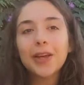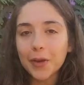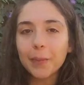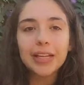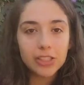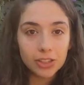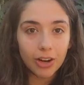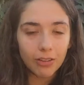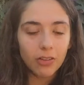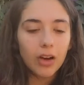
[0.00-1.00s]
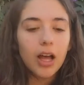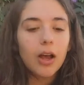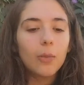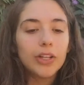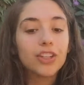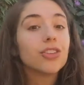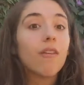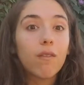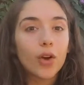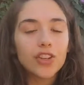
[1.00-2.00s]
you might struggle, which is
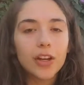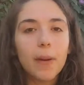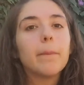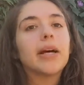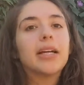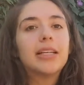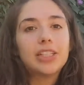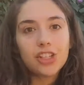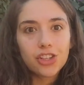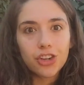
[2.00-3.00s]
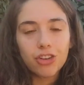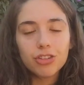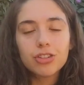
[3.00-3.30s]
unfortunate, but it's true.